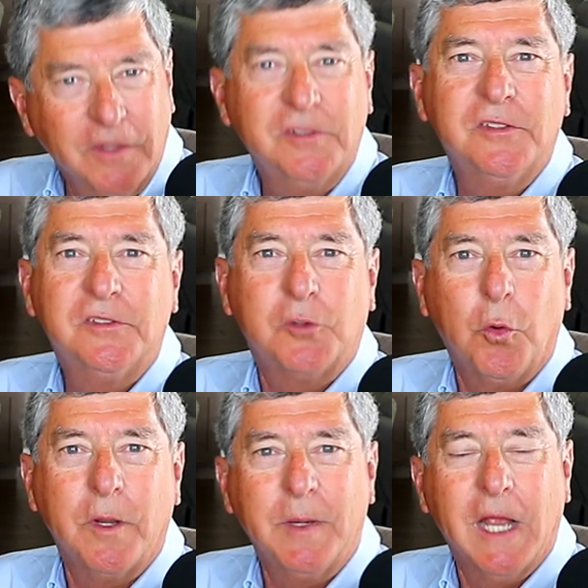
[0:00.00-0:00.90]
This is
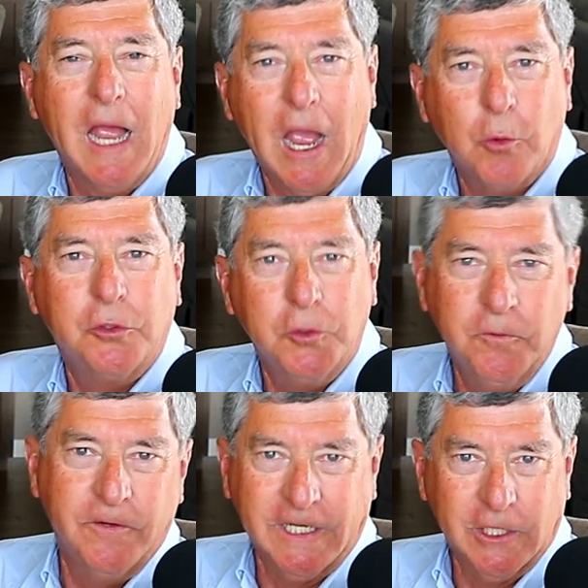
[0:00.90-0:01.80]
going to be a
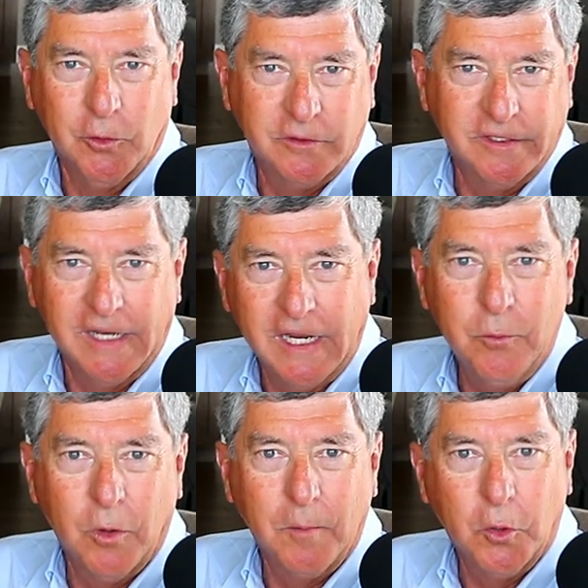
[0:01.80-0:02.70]
how-to video
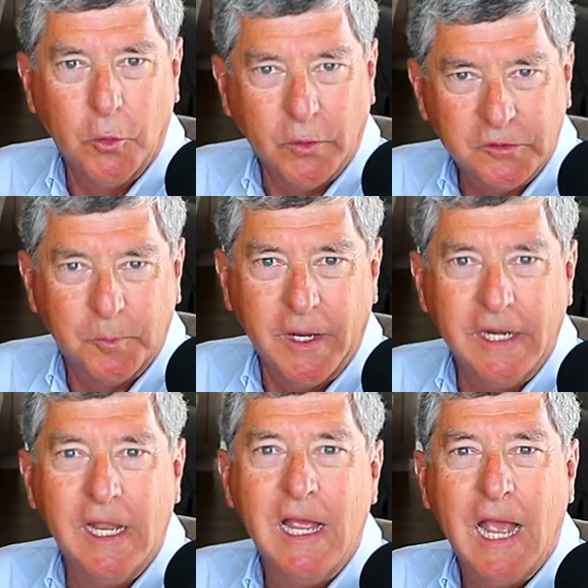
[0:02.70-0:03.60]
today where I'm going to
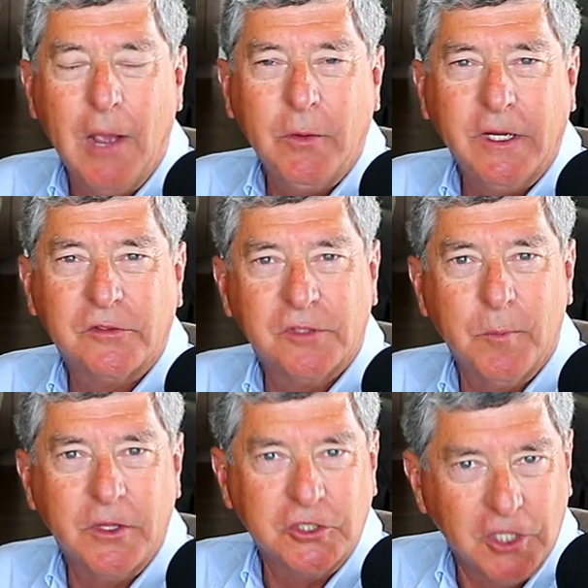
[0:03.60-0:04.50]
explain how I get
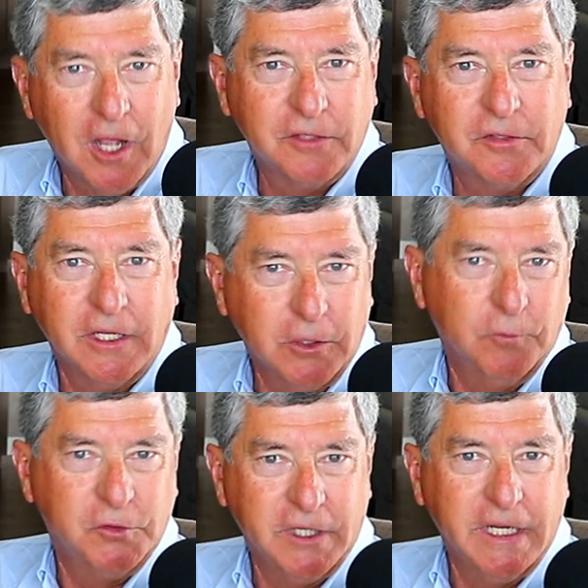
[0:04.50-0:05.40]
some of the shots that
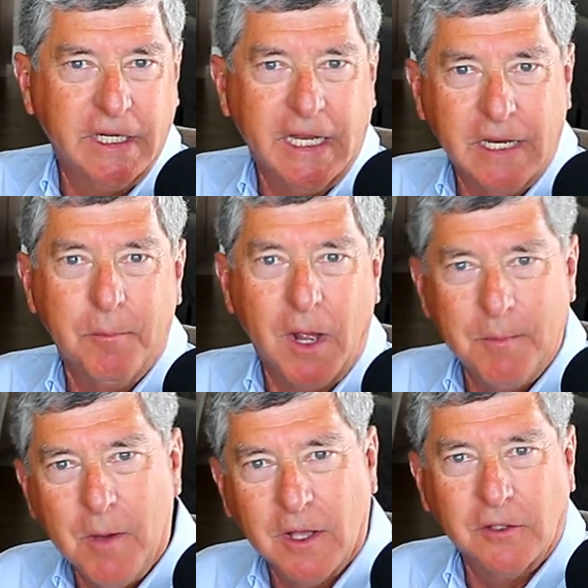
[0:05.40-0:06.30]
you've seen in
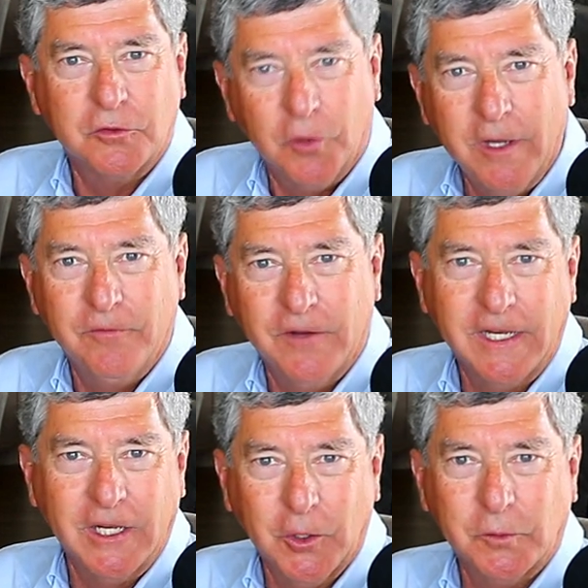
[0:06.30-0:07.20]
my model train
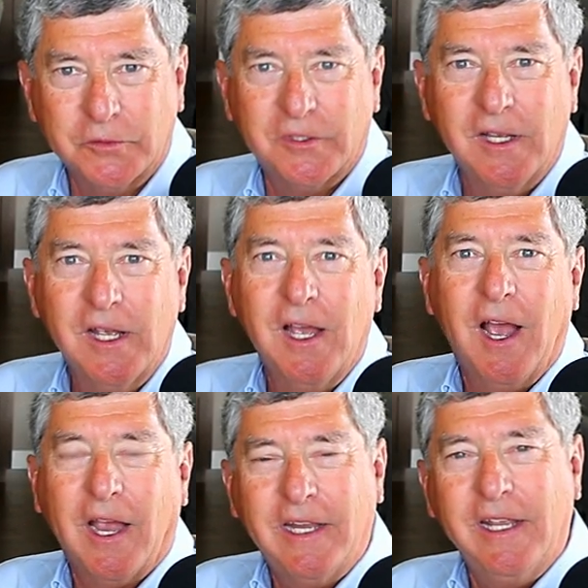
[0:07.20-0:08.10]
videos.
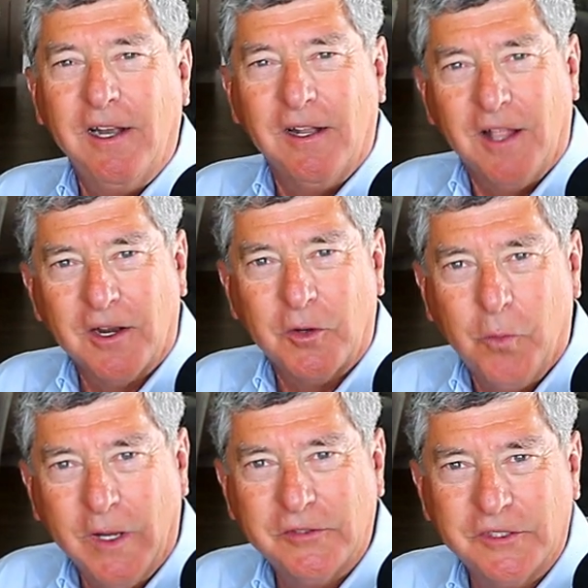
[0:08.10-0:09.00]
I get a lot
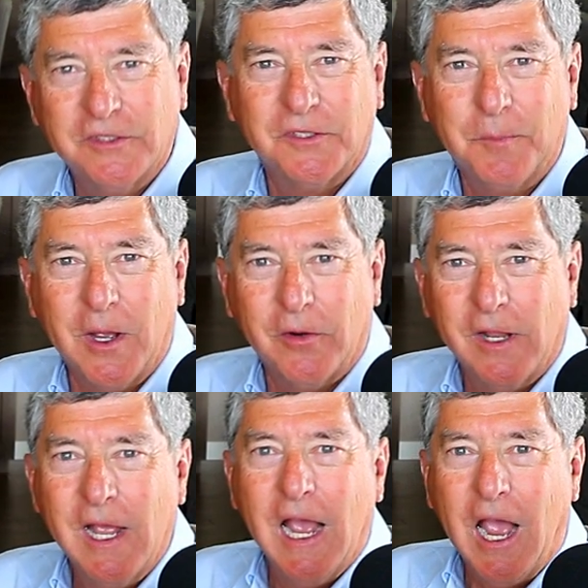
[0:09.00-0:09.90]
of questions
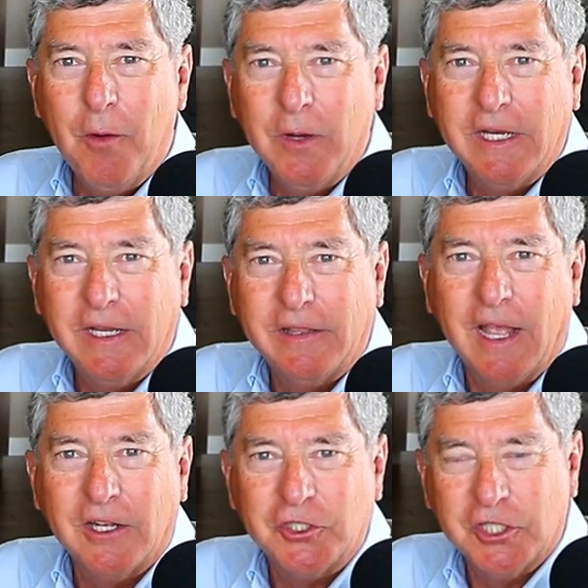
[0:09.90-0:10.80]
about how I
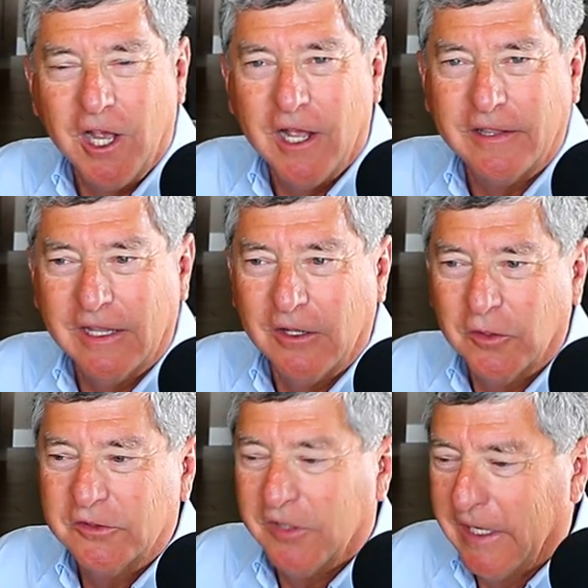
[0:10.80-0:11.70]
get that shot that
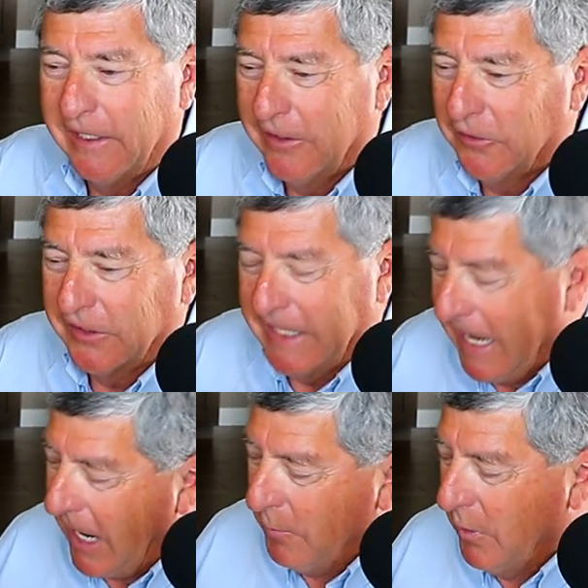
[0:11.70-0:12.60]
looks like there's a
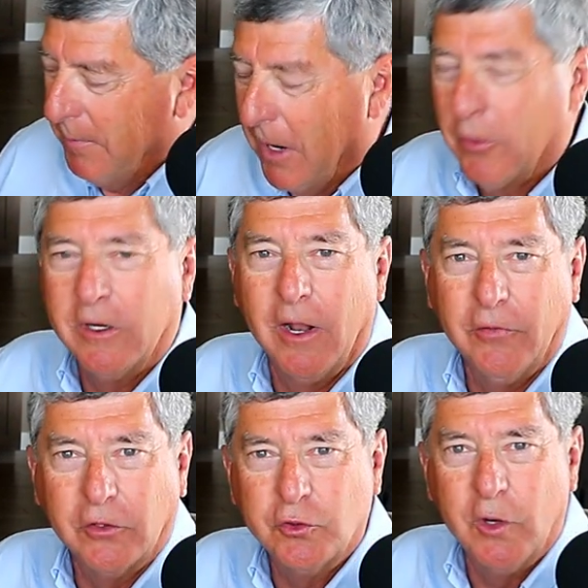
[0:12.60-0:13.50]
camera mounted
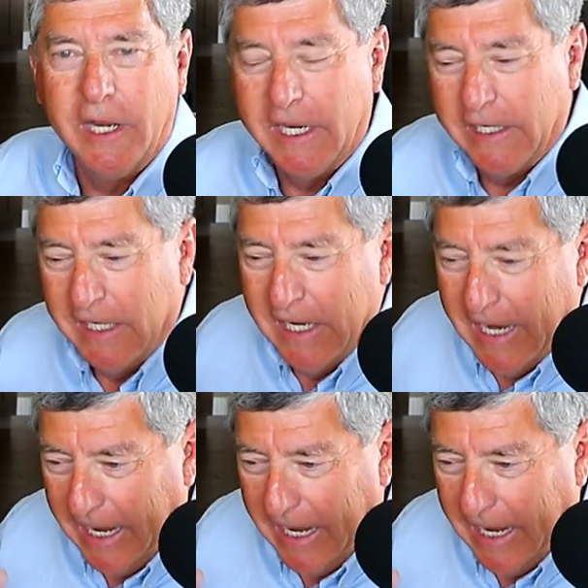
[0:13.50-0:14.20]
on the train